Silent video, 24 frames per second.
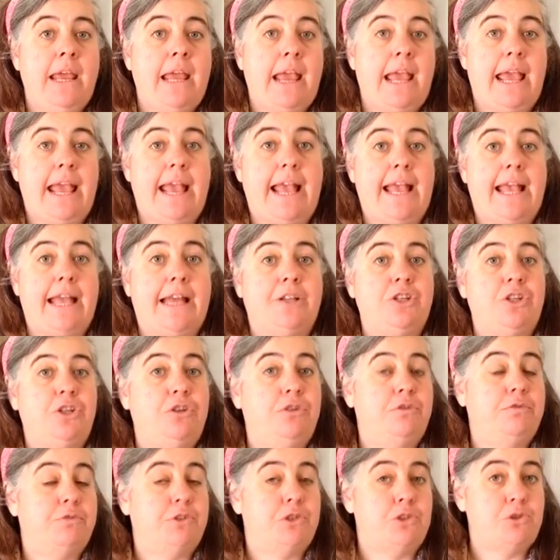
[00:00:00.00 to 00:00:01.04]
And
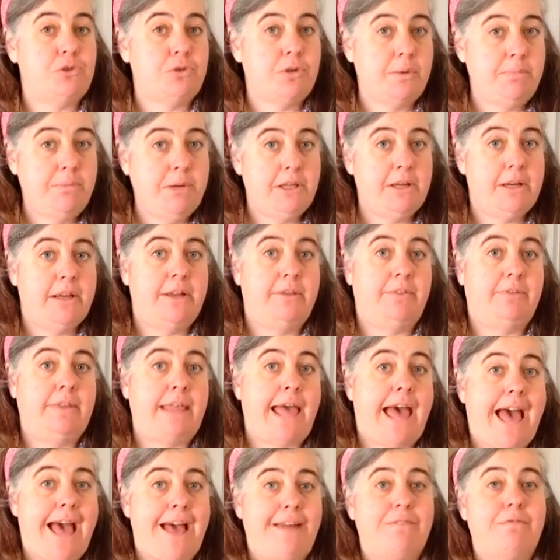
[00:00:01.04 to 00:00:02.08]
you've attributed
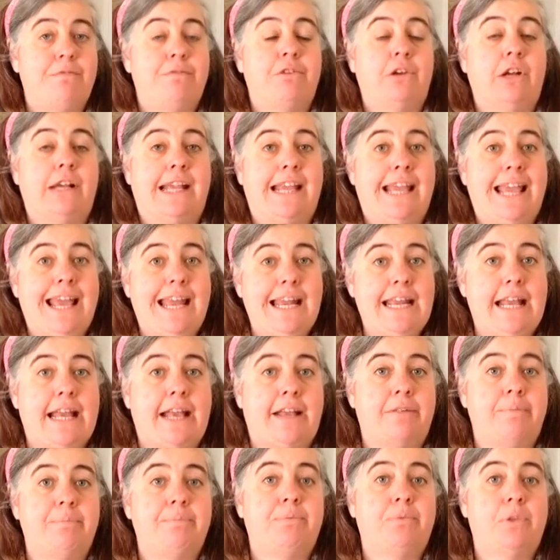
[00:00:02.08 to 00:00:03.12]
that
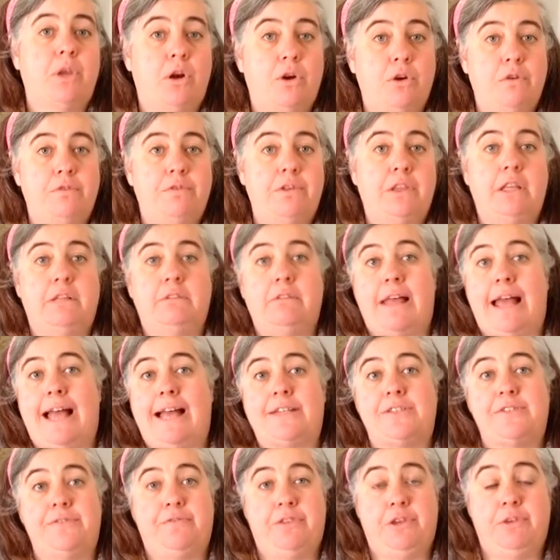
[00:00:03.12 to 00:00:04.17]
forgetting over the
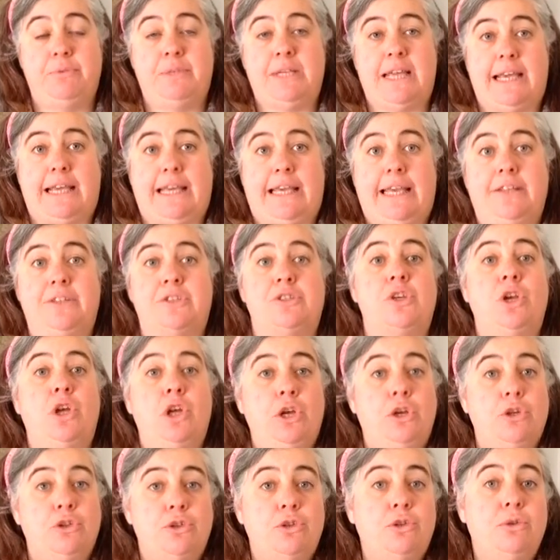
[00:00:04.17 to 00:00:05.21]
last few decades
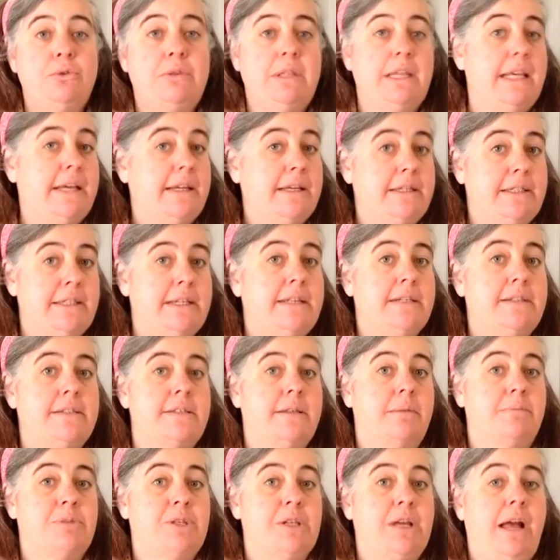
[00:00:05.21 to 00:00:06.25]
to the ETs
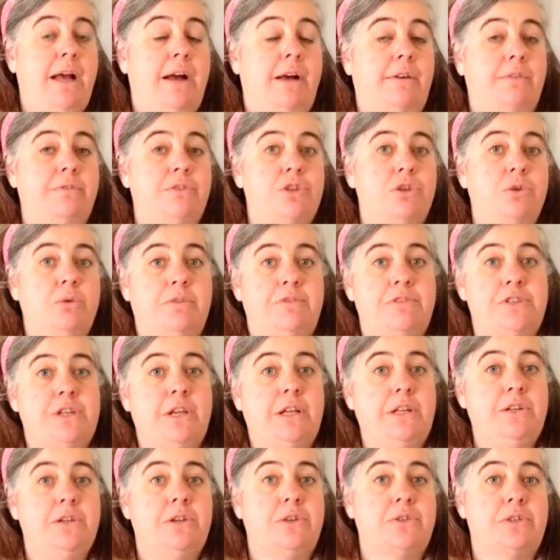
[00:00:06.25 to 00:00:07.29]
themselves. You have
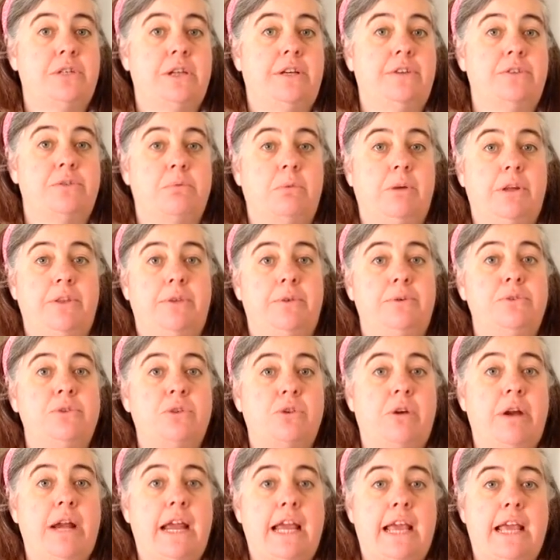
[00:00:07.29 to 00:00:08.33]
said to yourselves, well, those
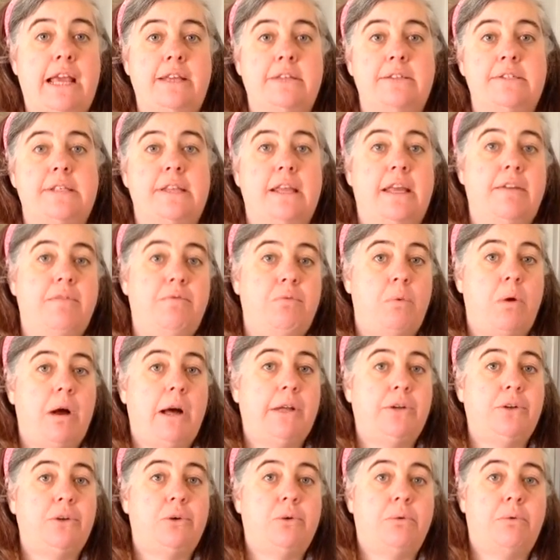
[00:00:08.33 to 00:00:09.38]
grays, they've
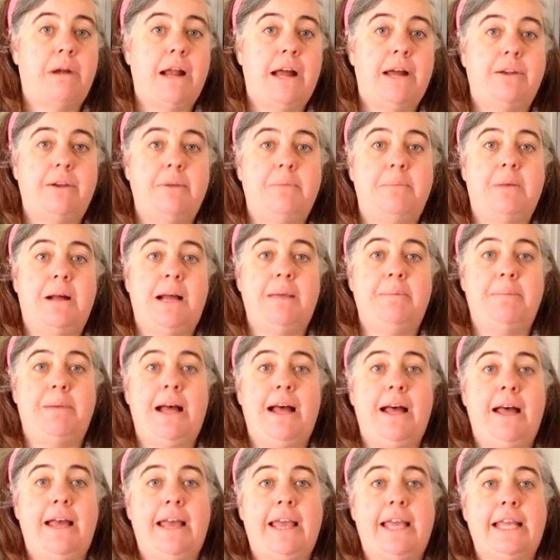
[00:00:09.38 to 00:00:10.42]
wandered around in my
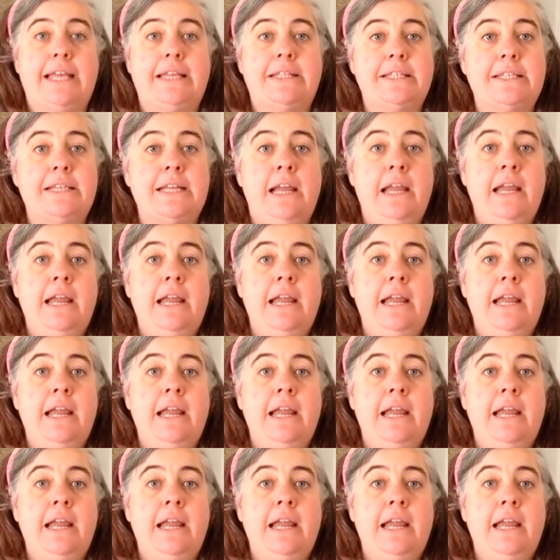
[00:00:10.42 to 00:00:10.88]
mind